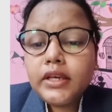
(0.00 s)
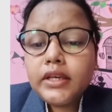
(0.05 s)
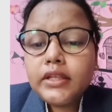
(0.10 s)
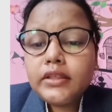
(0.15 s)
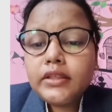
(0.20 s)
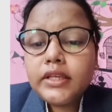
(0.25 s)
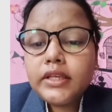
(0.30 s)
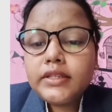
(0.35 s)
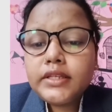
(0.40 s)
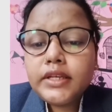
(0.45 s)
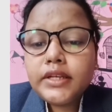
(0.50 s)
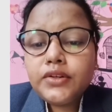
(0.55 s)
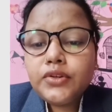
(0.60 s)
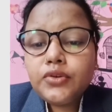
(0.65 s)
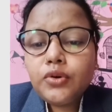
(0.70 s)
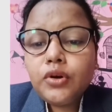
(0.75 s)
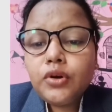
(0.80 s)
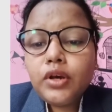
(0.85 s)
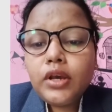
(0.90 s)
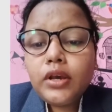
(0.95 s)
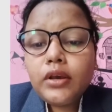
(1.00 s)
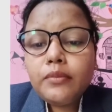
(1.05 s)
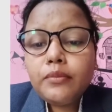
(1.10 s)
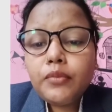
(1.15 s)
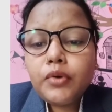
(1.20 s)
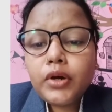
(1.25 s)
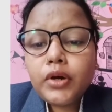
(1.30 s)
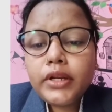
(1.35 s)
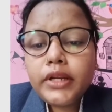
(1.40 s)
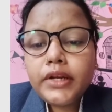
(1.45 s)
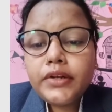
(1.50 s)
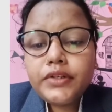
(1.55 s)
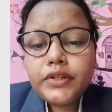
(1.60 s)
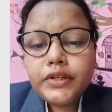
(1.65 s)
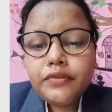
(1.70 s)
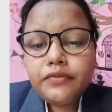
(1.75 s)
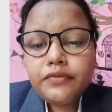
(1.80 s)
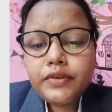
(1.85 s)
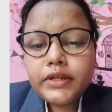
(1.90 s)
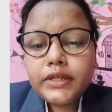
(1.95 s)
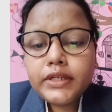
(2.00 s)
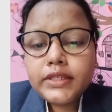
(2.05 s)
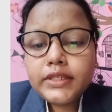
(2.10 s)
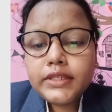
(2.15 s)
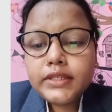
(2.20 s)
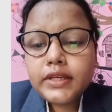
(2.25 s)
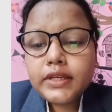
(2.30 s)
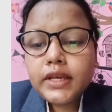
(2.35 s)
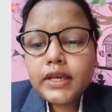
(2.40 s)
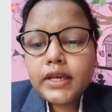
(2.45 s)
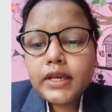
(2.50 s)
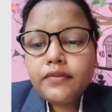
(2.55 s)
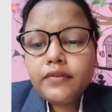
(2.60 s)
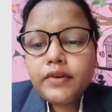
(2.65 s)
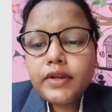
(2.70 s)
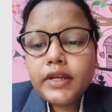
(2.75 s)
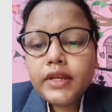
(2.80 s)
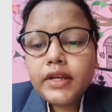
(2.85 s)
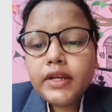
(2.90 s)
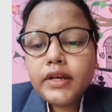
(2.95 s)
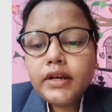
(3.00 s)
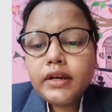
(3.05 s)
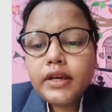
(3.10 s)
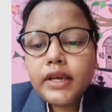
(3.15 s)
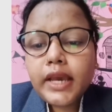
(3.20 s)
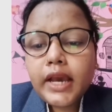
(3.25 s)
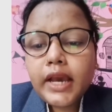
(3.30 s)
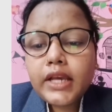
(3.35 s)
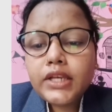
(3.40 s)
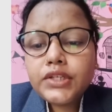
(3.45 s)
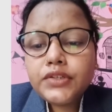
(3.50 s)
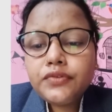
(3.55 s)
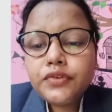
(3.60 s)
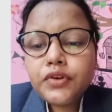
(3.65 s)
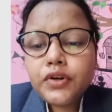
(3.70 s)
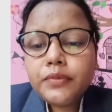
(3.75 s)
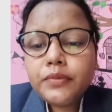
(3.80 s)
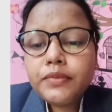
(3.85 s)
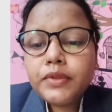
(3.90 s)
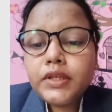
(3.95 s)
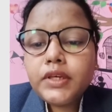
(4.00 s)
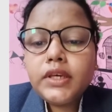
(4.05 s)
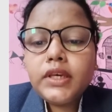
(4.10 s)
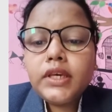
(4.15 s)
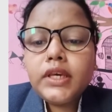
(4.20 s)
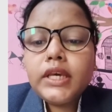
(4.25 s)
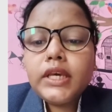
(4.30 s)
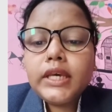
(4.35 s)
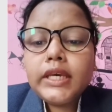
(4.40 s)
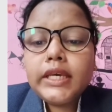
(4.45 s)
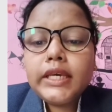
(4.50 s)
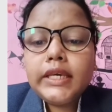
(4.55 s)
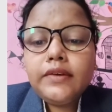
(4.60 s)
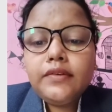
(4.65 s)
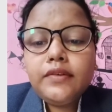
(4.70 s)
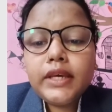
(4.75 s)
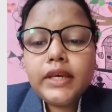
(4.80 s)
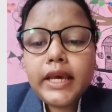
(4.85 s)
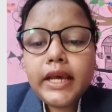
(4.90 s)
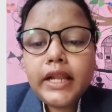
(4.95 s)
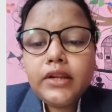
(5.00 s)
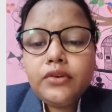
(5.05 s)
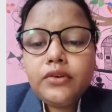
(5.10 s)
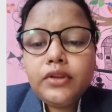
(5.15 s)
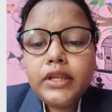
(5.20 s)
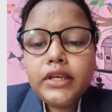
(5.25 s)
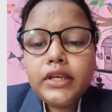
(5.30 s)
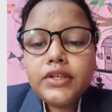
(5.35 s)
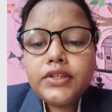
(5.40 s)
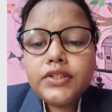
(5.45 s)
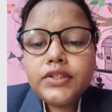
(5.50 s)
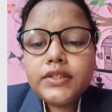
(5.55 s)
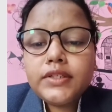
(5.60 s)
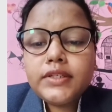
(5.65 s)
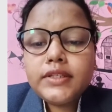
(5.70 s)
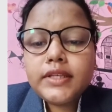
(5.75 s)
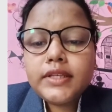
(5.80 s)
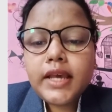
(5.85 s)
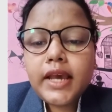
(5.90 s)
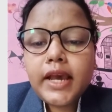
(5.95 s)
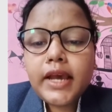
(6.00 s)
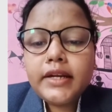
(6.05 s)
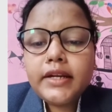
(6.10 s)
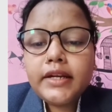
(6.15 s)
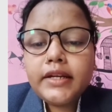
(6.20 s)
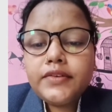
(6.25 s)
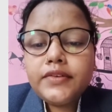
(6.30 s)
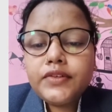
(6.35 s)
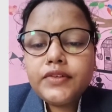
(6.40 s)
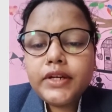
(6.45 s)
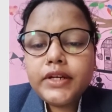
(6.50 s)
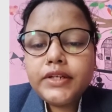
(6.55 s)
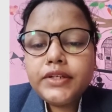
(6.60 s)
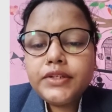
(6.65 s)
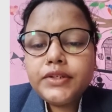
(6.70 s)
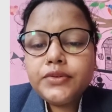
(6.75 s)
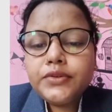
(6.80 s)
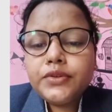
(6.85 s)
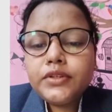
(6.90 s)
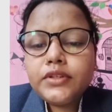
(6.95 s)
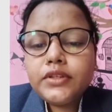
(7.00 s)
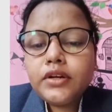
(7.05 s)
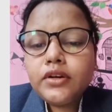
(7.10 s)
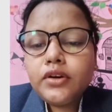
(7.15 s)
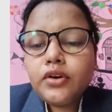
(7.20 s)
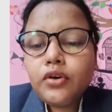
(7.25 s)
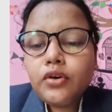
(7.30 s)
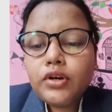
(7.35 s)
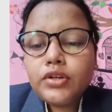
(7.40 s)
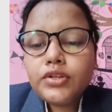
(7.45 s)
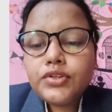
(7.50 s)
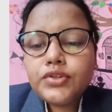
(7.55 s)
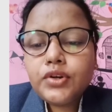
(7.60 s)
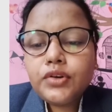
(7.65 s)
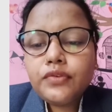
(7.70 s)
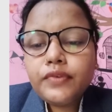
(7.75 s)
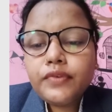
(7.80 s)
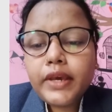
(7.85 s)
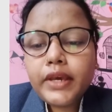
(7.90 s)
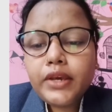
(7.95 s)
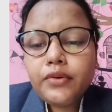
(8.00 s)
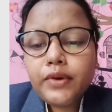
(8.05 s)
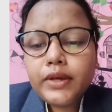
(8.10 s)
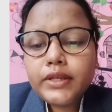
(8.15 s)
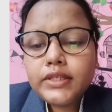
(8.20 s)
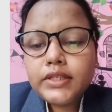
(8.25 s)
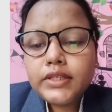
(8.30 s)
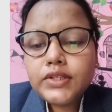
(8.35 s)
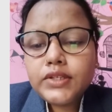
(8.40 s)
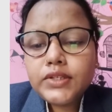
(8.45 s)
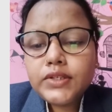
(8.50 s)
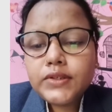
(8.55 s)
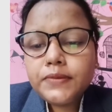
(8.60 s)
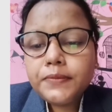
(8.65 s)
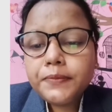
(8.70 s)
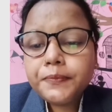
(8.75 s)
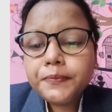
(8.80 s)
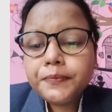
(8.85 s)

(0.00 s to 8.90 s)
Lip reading: this into monetary funds. We deduct cash from the EV calculations and it reduce the cost of acquisition.